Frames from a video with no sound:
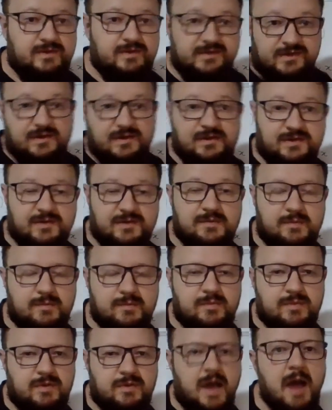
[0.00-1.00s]
It's a
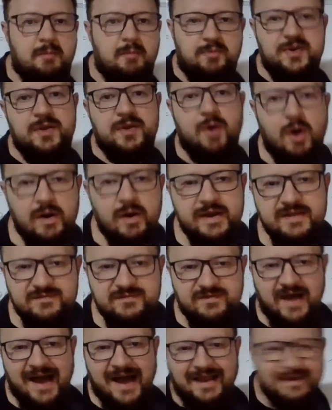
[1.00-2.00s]
priori
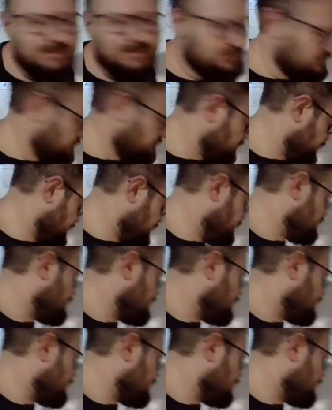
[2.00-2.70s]
value. You